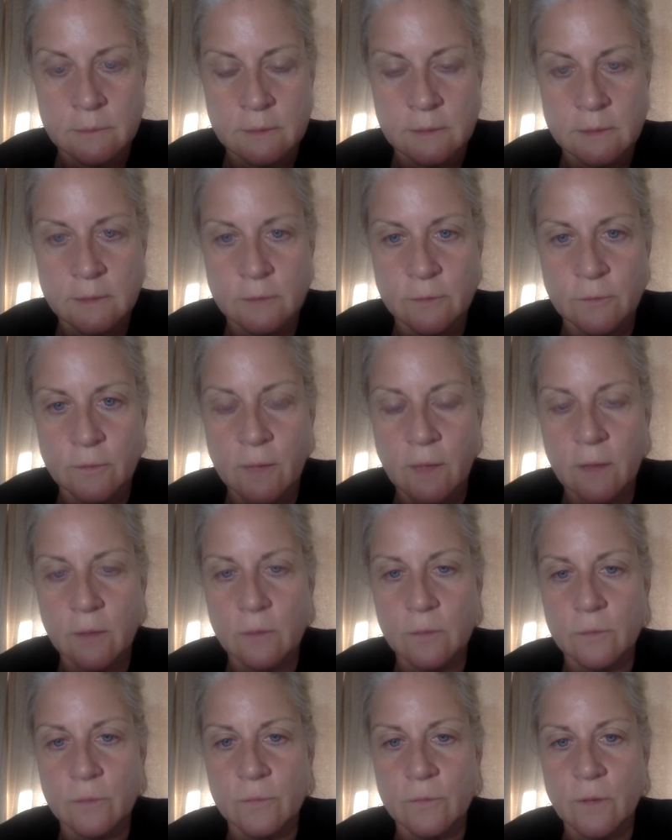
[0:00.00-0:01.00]
And to
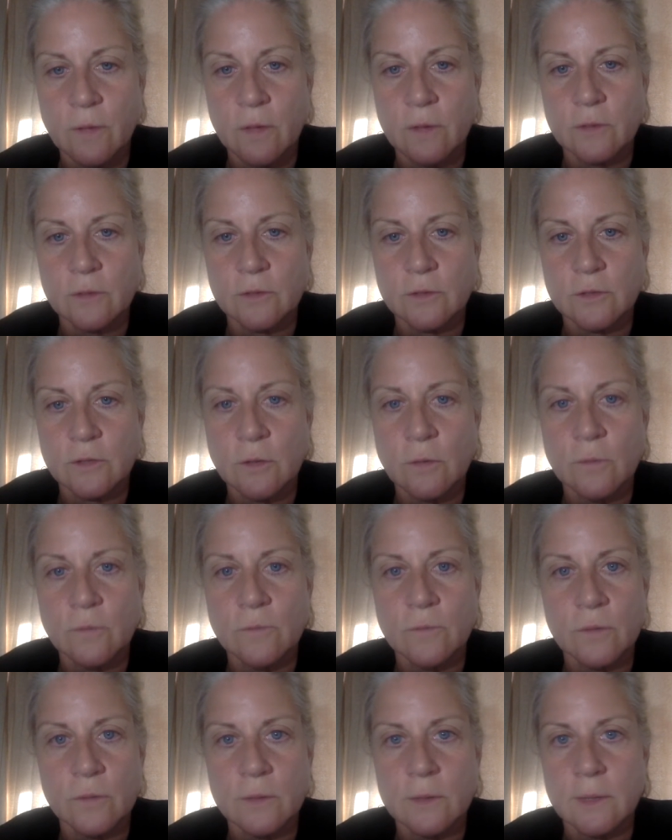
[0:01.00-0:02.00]
follow the Father so
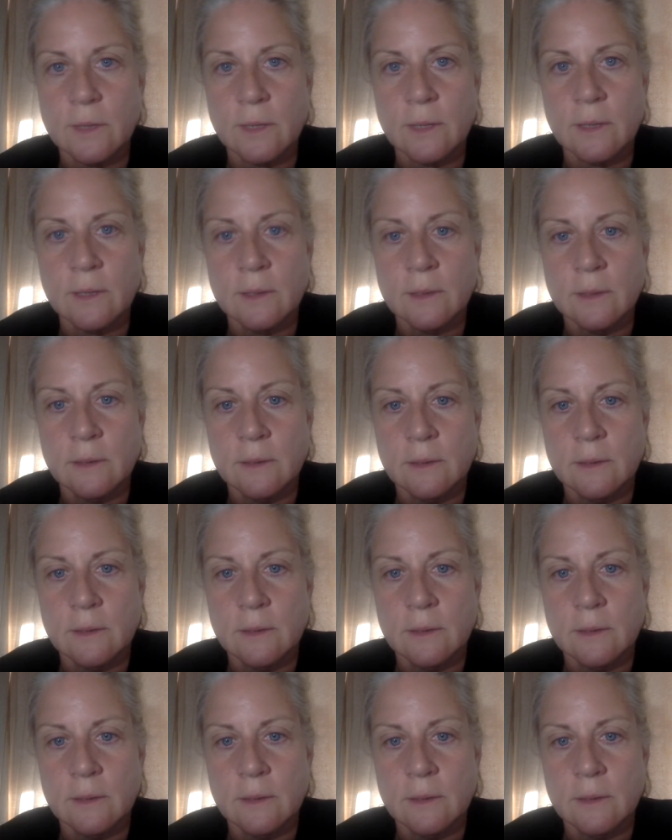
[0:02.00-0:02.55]
fully